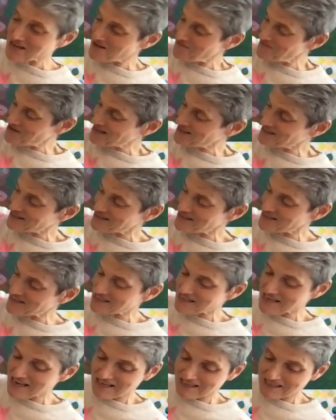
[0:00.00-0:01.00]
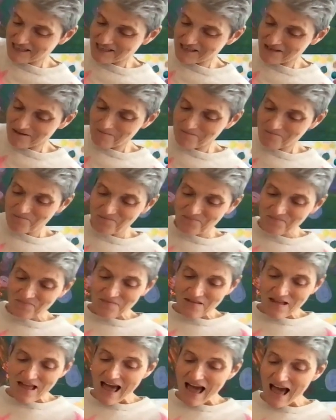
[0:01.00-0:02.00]
coming to the sixth.
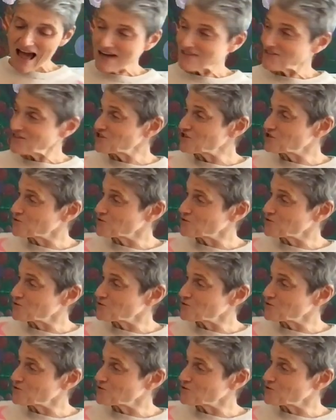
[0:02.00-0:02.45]
And the